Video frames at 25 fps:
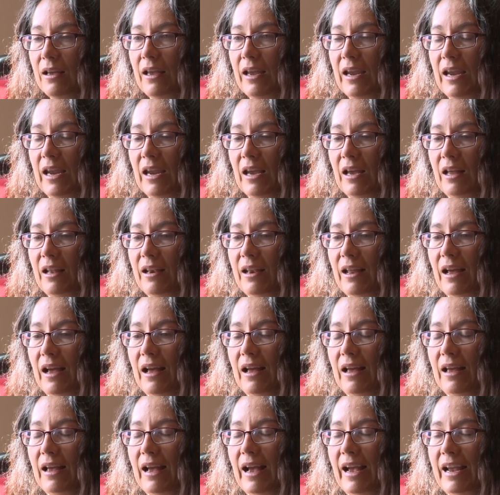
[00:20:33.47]
And
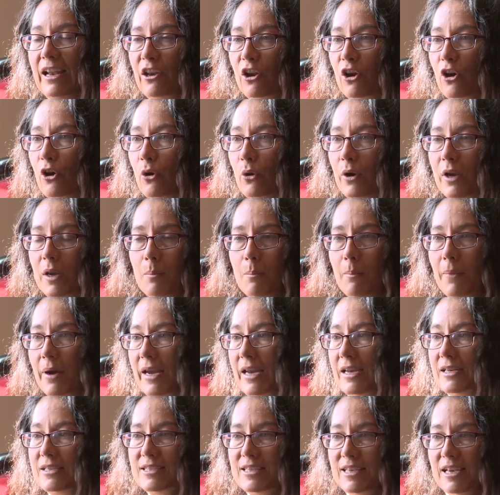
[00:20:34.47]
I know it
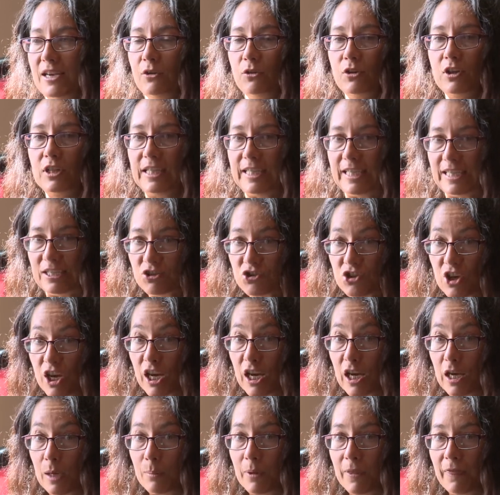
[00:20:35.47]
might sound
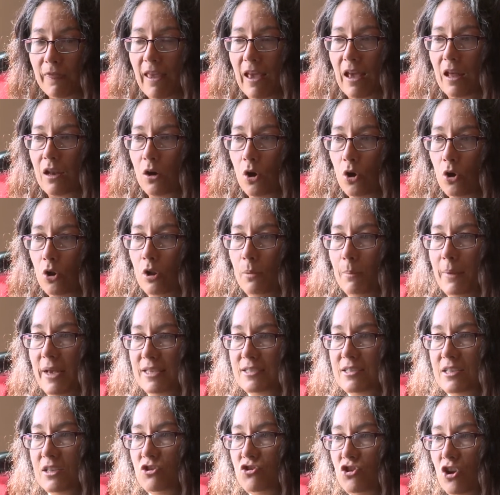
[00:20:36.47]
cliche, but that whole
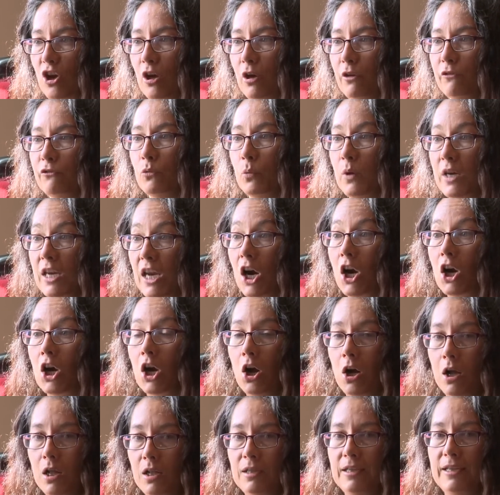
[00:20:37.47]
message of we are
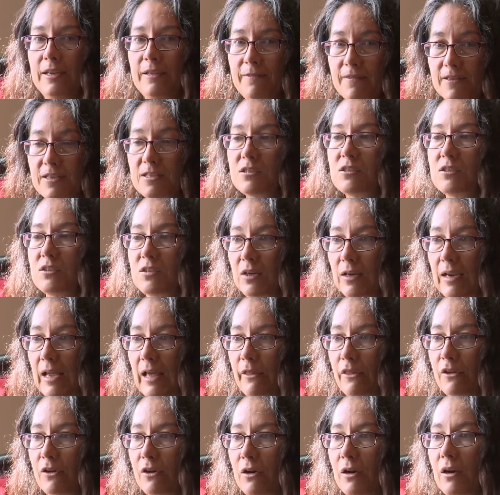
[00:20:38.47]
all in this
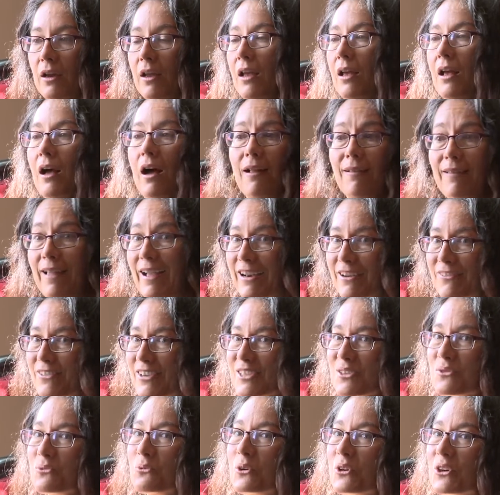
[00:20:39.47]
together, a lot of
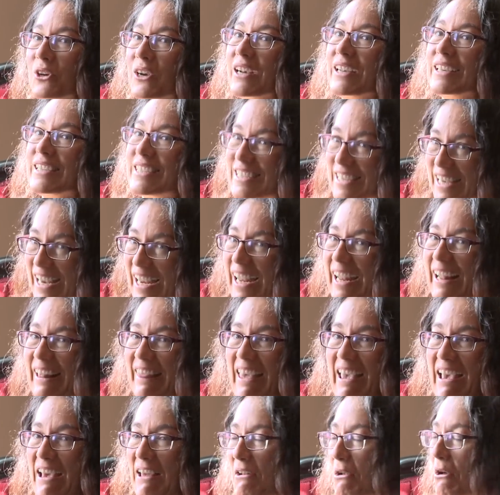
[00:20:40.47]
us were saying
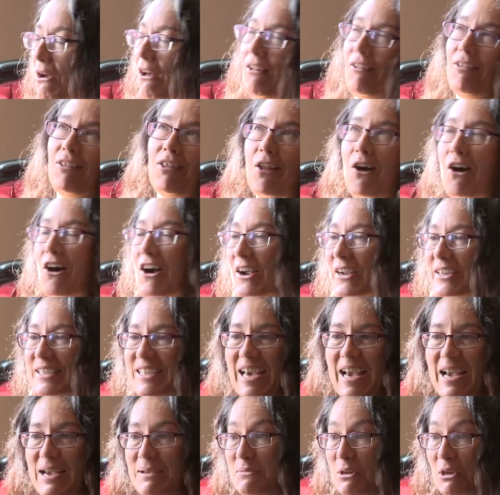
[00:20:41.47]
that a long
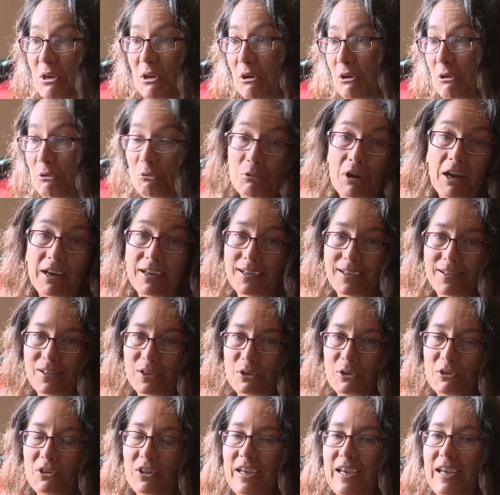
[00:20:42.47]
time ago
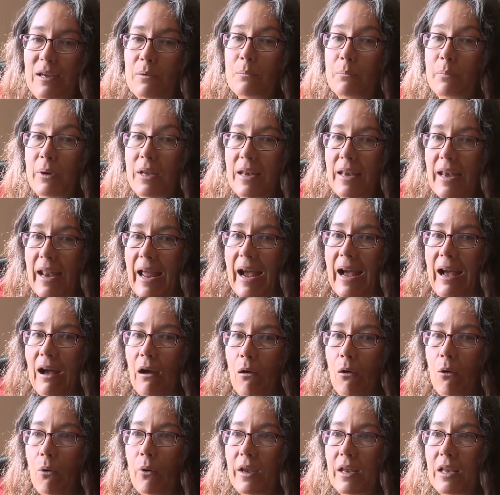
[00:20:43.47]
regularly, but
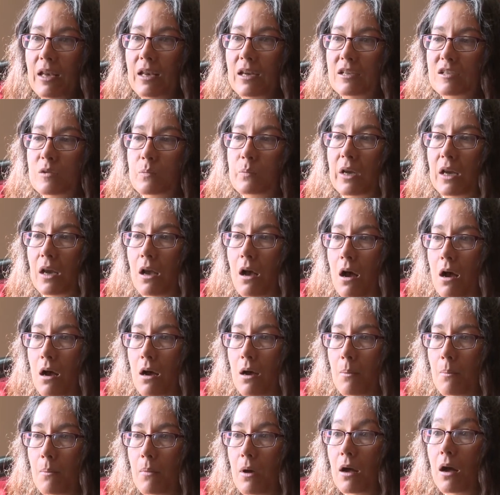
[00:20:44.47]
now it has
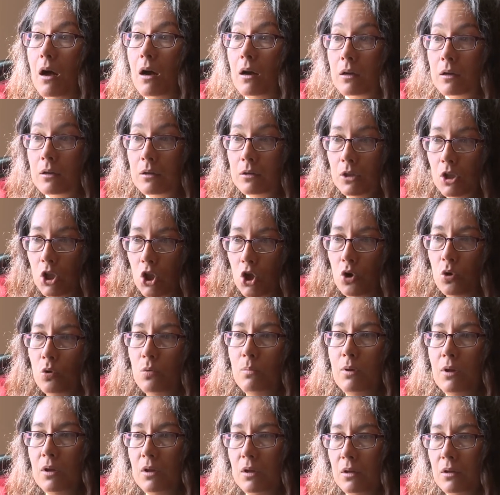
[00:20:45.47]
become a
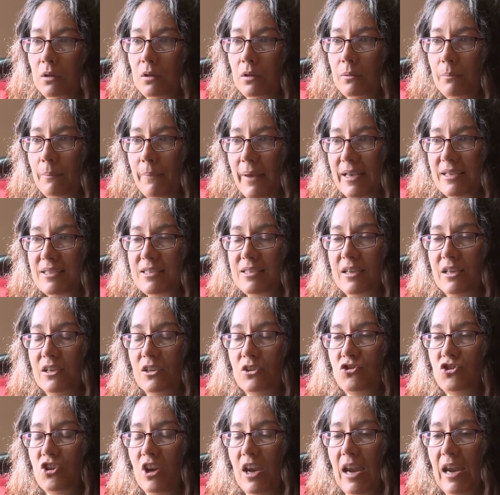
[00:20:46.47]
global
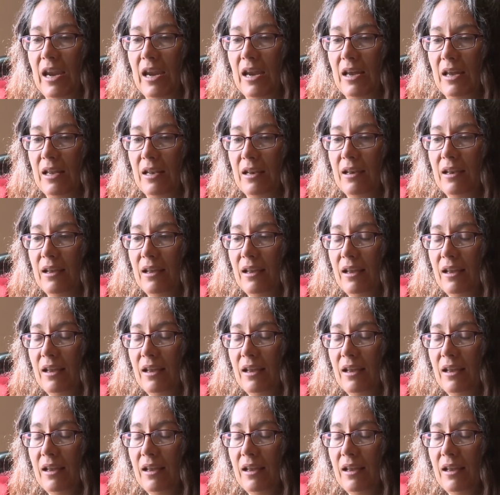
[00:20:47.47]
message. And